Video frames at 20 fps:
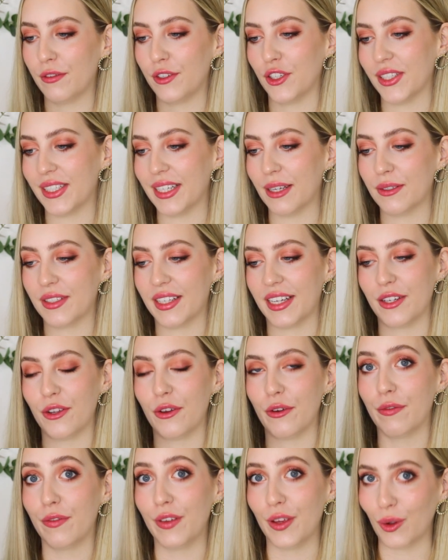just outside
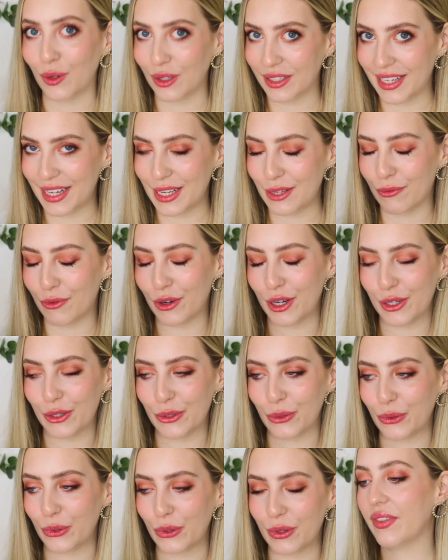her fiancé's front
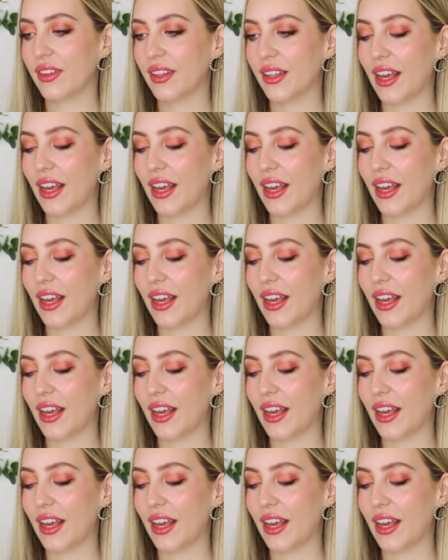door.